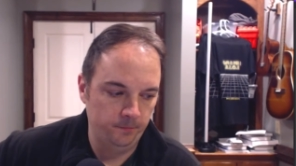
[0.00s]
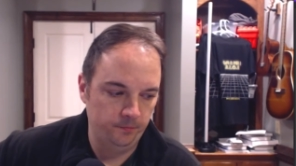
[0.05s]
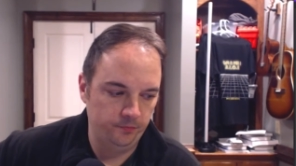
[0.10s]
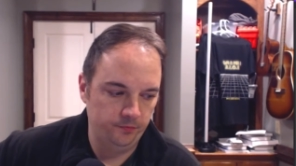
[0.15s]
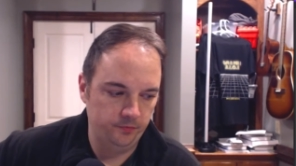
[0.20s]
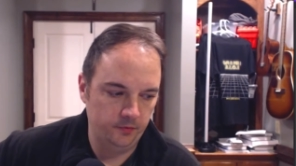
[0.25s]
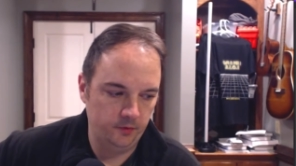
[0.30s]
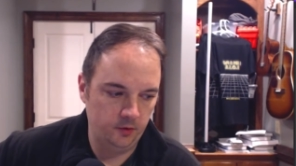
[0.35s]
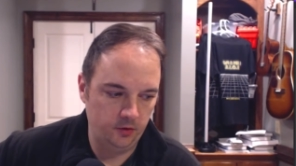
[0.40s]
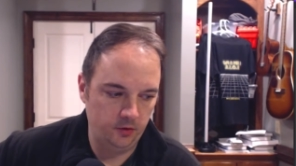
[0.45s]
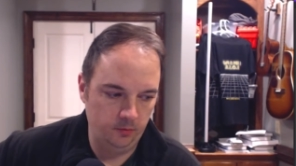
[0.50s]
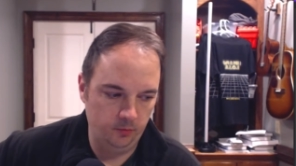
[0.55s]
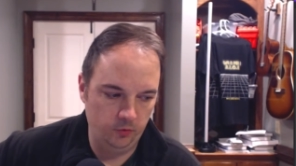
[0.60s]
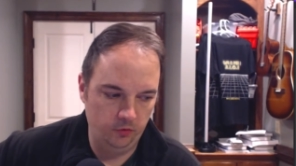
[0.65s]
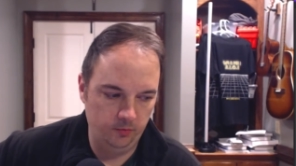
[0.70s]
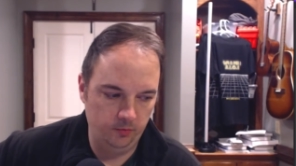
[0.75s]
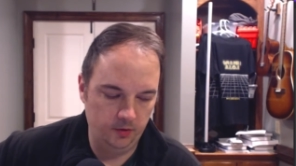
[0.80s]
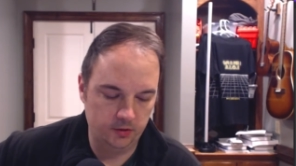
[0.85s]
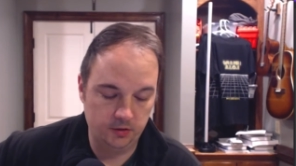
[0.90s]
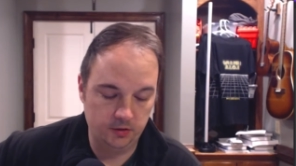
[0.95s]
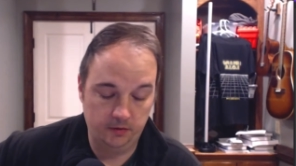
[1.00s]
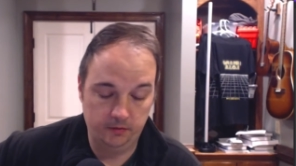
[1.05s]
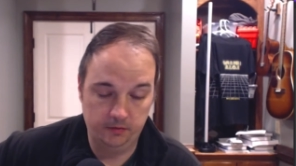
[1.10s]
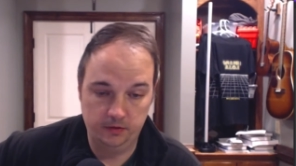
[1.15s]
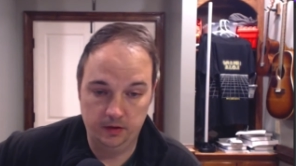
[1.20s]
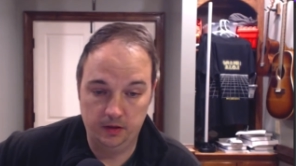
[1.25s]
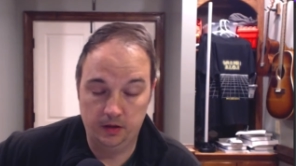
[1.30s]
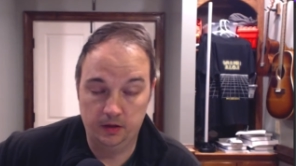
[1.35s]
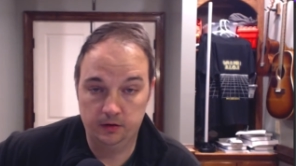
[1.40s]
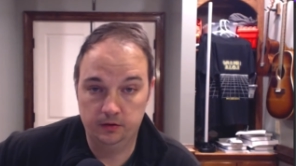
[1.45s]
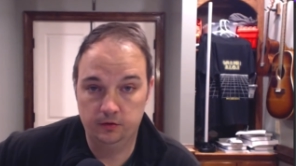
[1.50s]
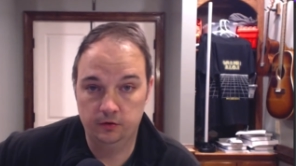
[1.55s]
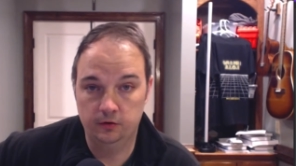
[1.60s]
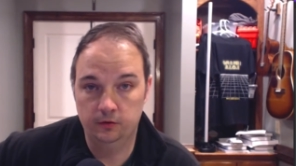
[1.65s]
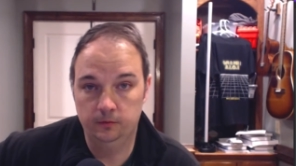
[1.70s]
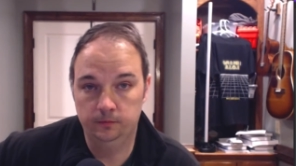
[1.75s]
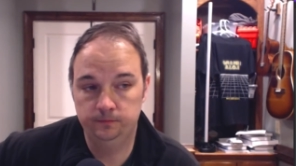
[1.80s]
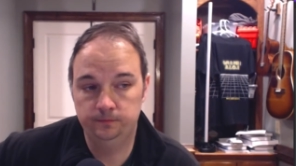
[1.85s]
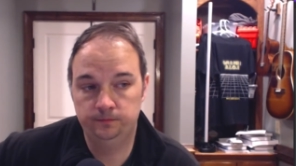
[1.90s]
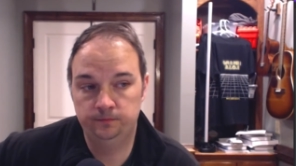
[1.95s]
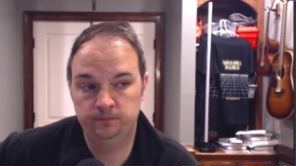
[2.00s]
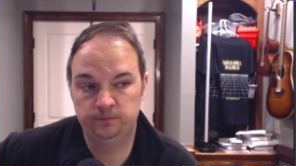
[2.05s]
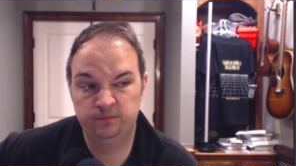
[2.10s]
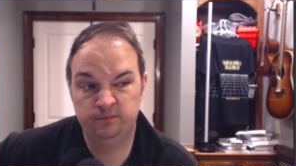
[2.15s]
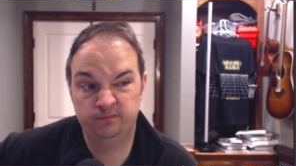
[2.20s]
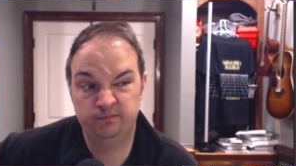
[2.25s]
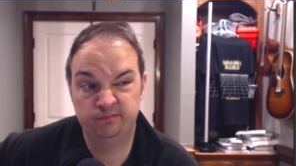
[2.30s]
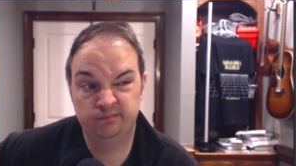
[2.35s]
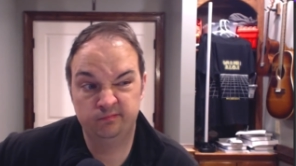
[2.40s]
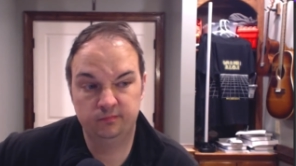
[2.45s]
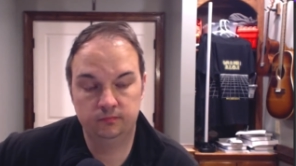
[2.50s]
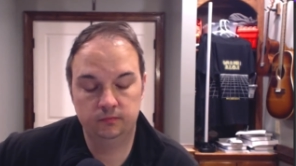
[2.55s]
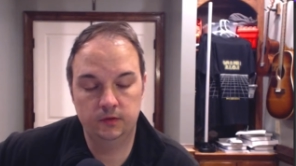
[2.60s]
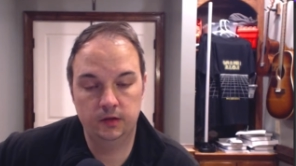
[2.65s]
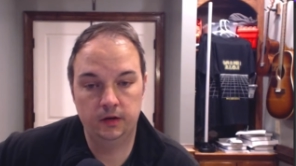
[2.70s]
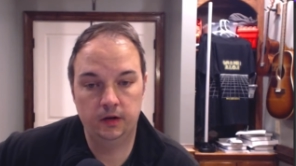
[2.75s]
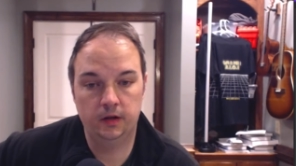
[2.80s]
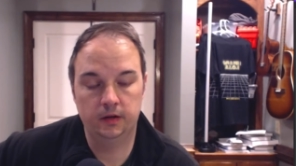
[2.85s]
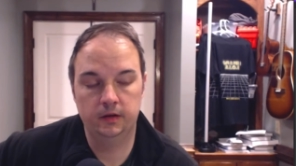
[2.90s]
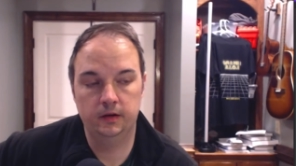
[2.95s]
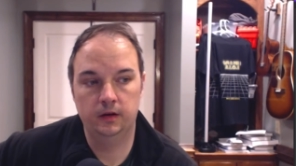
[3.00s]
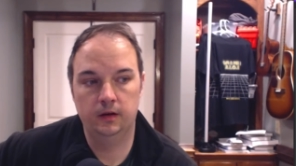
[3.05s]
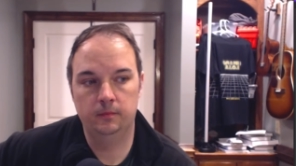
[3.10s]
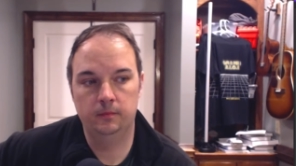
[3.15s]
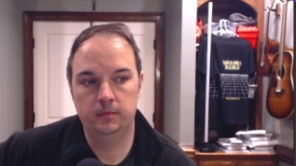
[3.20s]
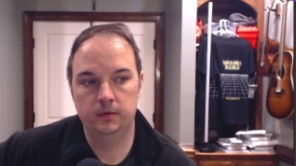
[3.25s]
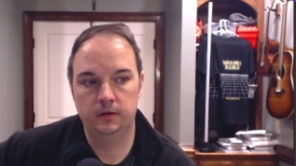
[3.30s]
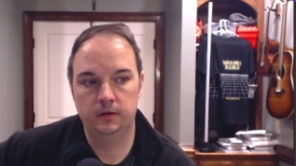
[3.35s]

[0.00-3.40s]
couldn't move much after that, so did not get up and